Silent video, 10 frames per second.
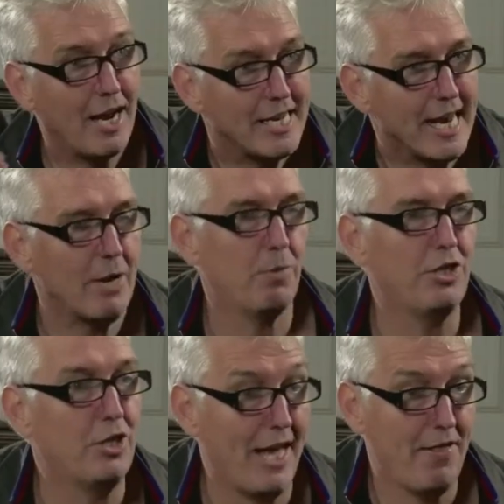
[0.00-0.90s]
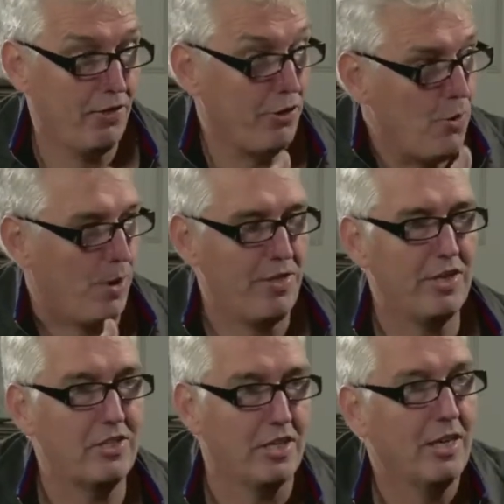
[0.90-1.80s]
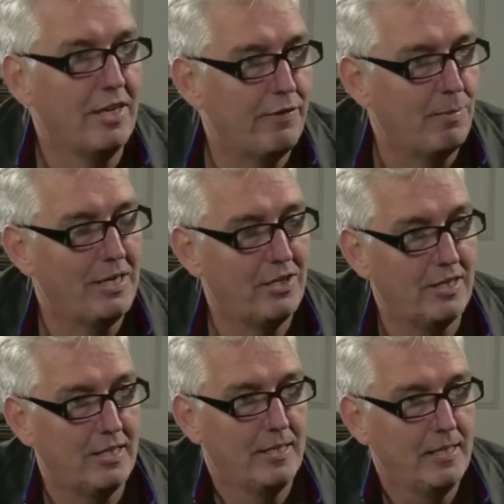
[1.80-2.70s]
idea what you can do with this information?